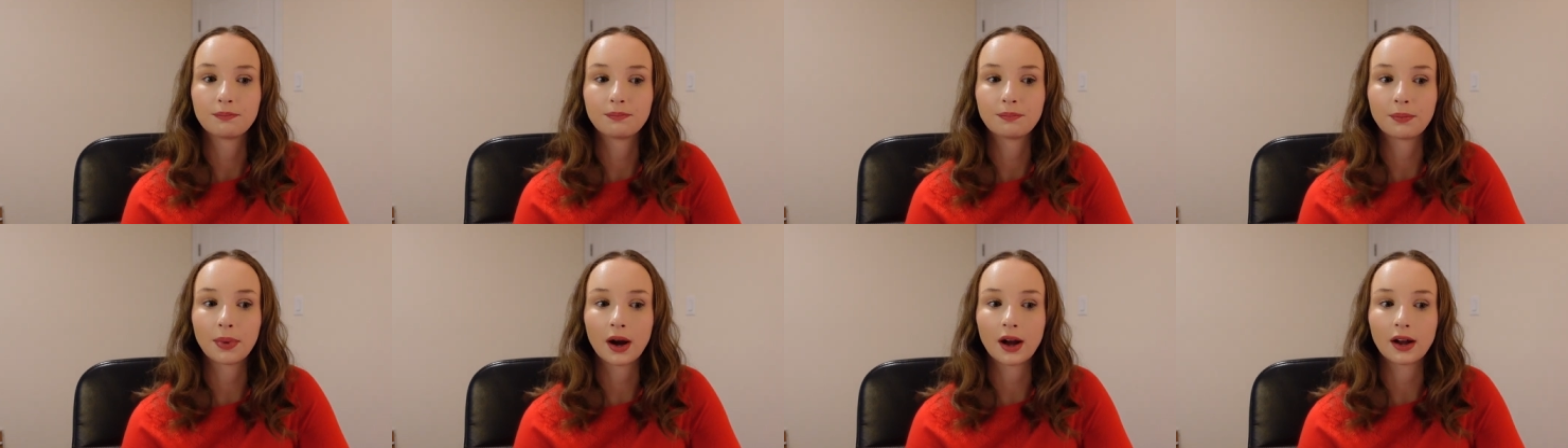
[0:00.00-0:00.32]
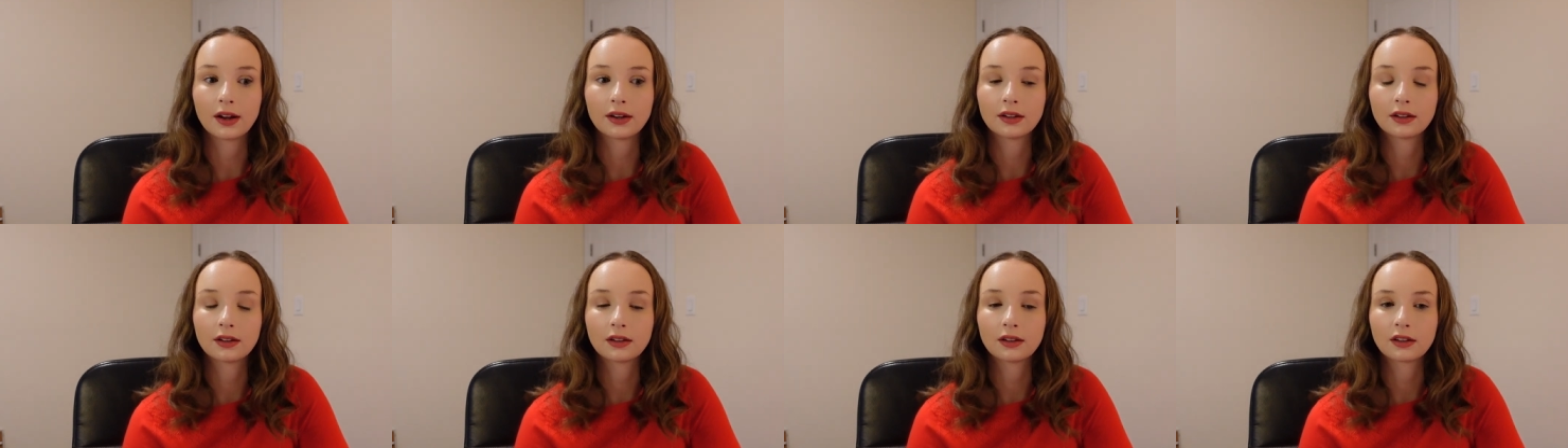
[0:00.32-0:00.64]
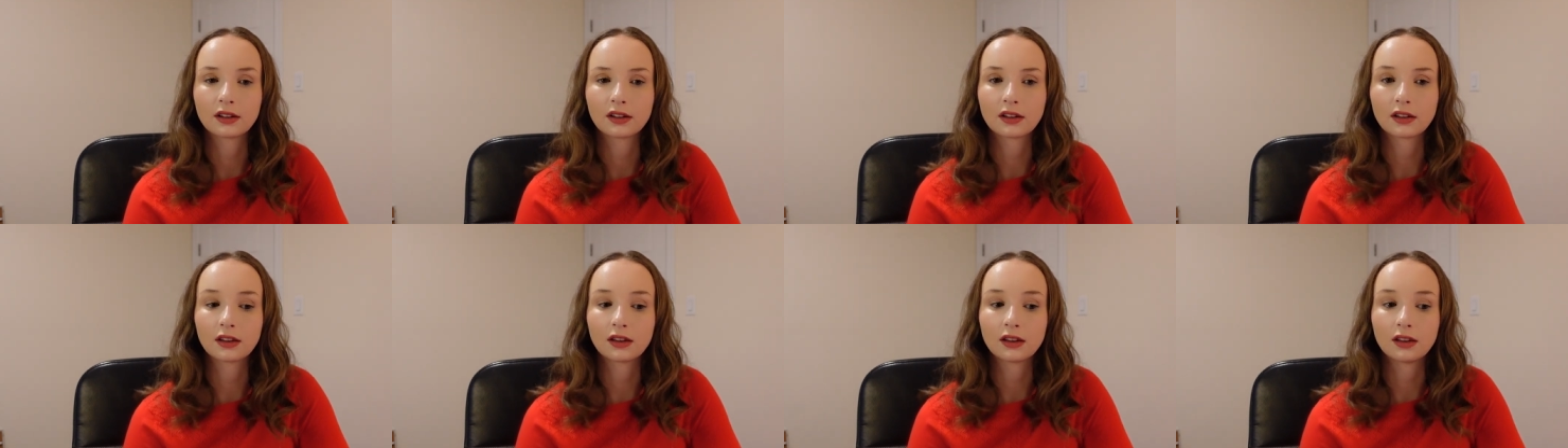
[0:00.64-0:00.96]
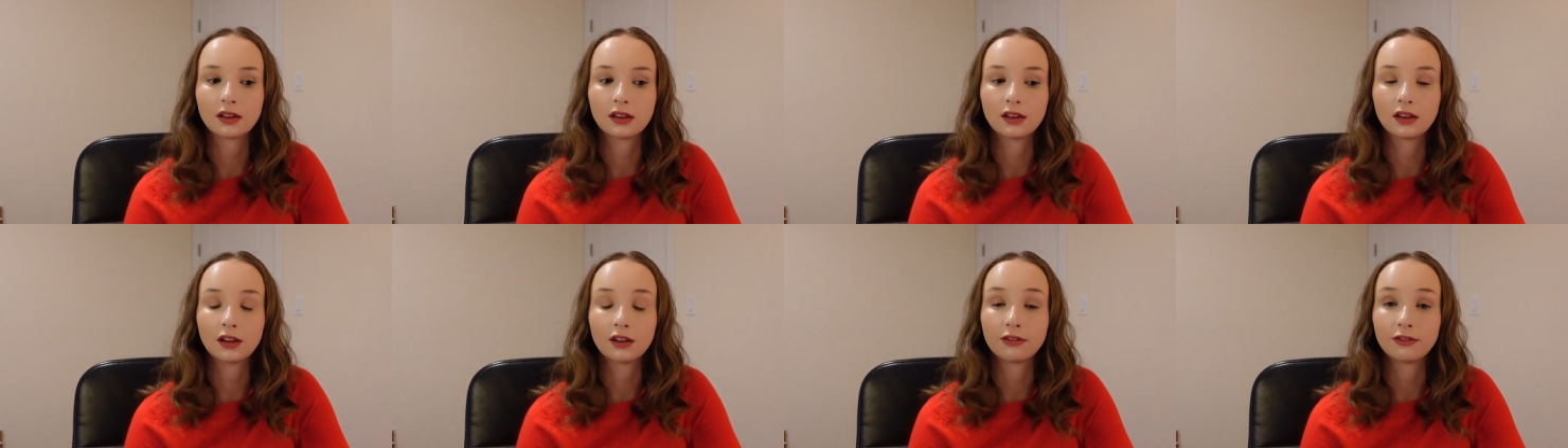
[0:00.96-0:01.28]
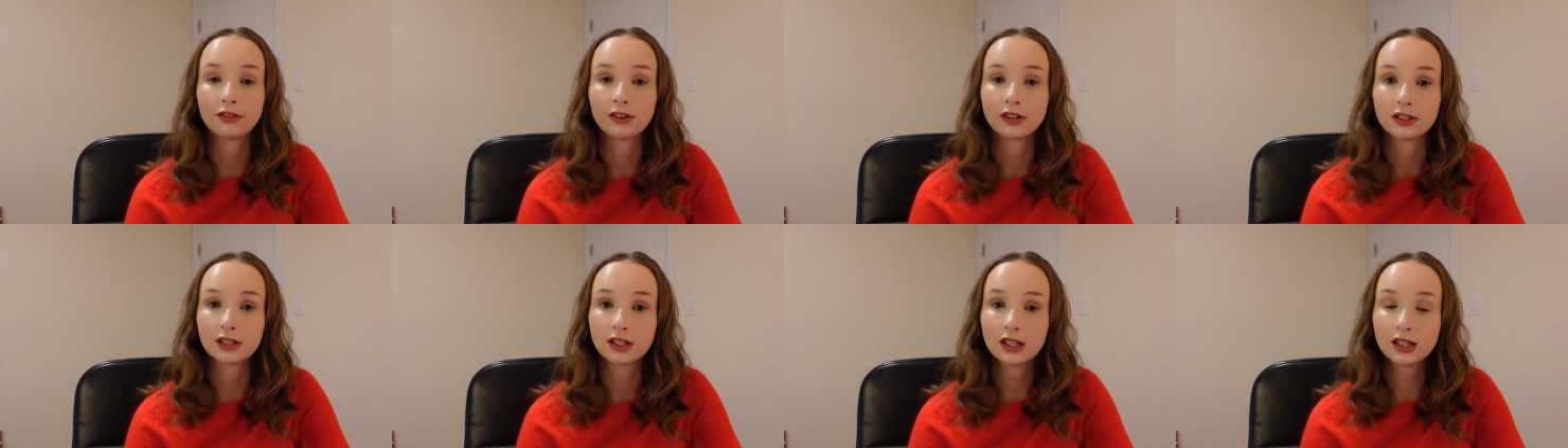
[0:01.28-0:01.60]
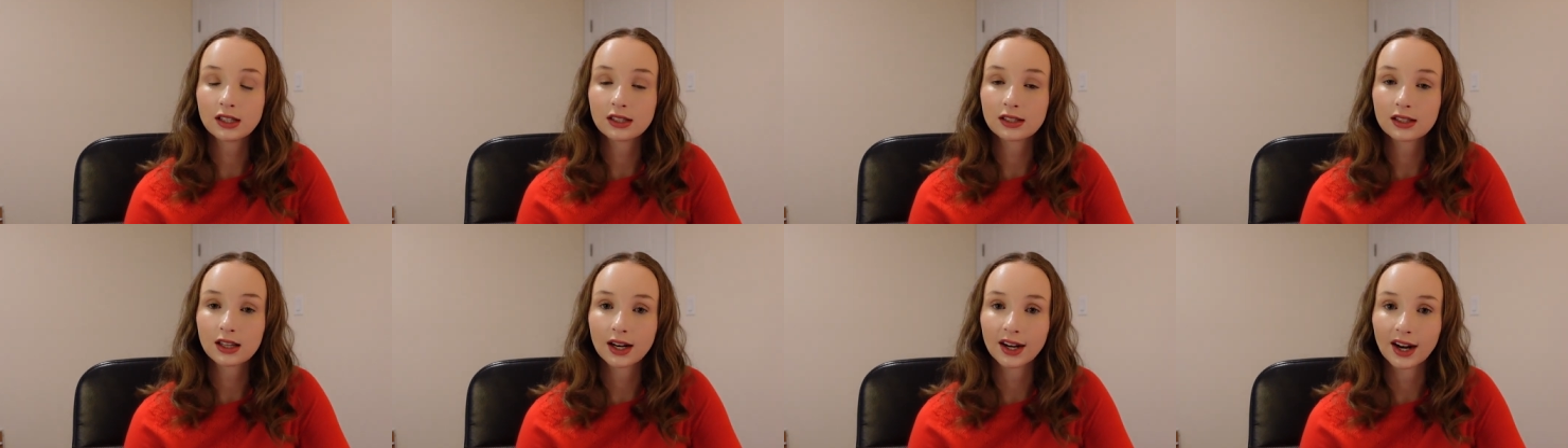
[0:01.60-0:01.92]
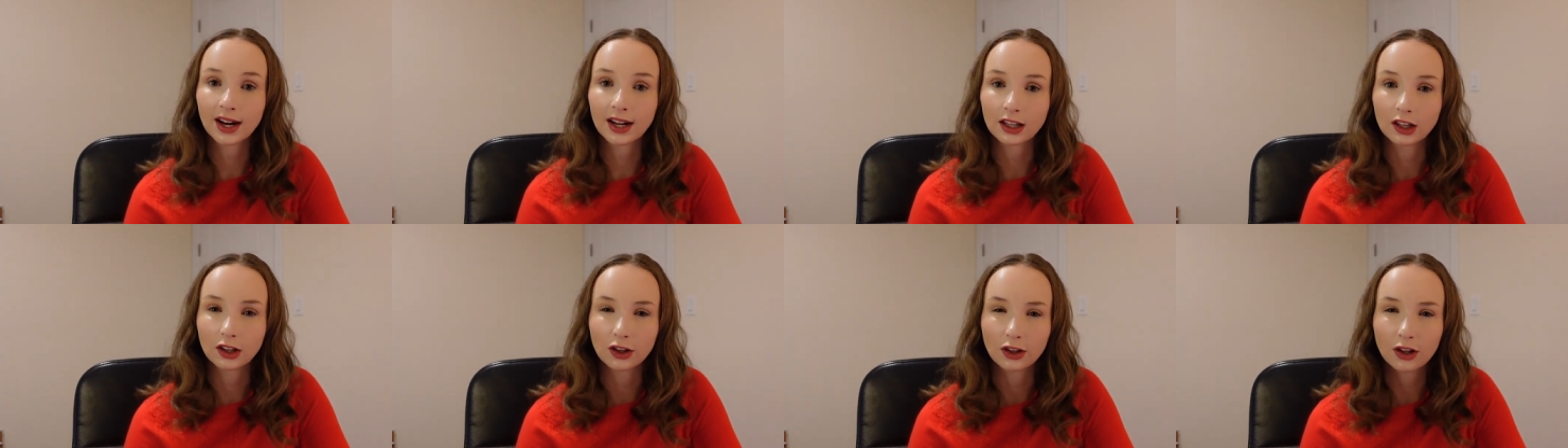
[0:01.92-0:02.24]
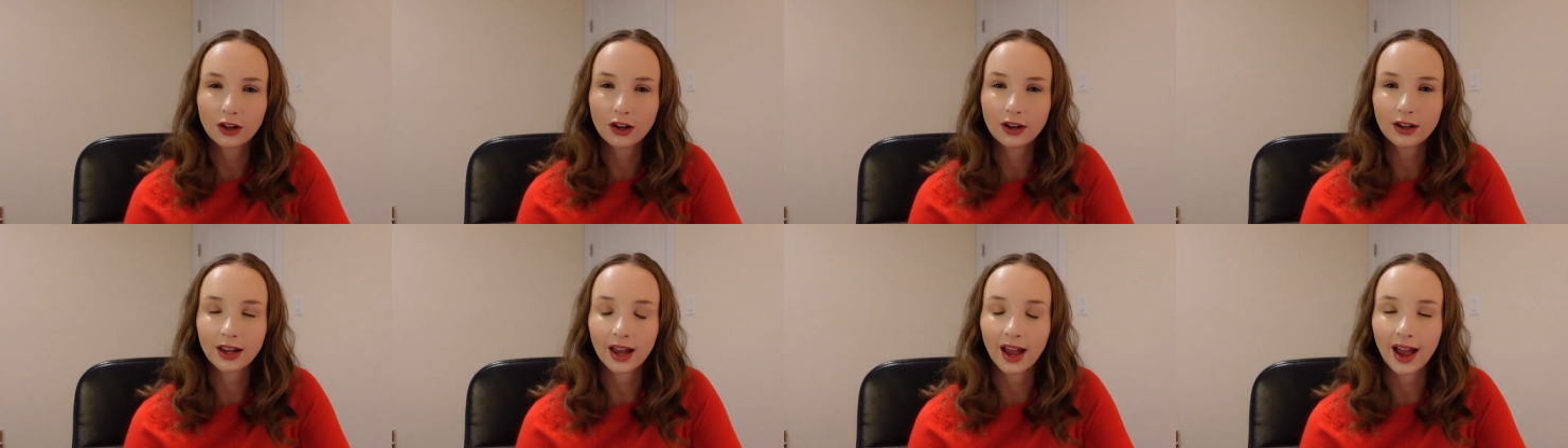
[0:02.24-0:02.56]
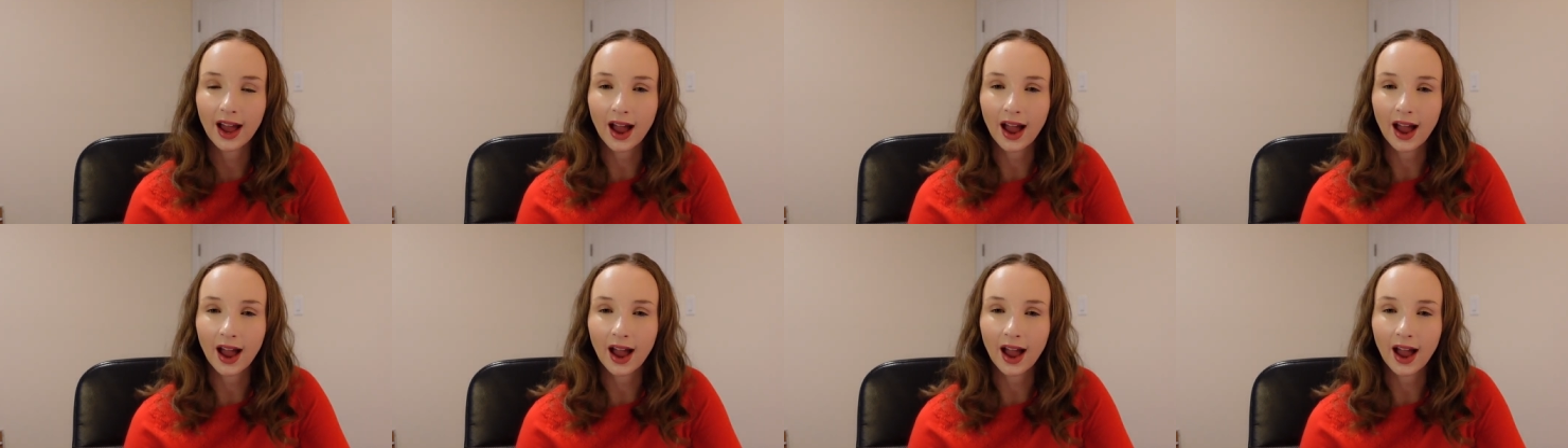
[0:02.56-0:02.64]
But the physiques that I look